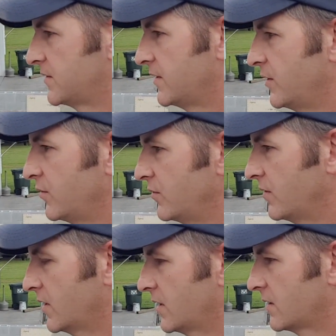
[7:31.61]

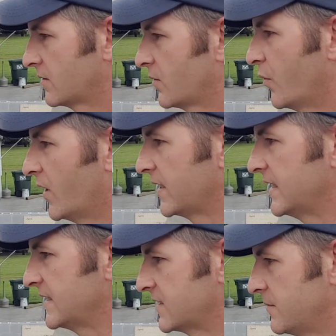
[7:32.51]
do what
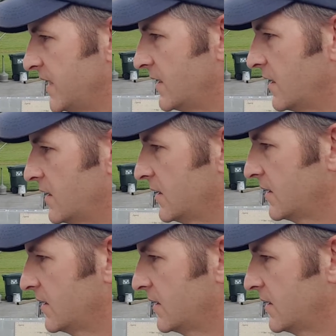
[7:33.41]
needs to be done,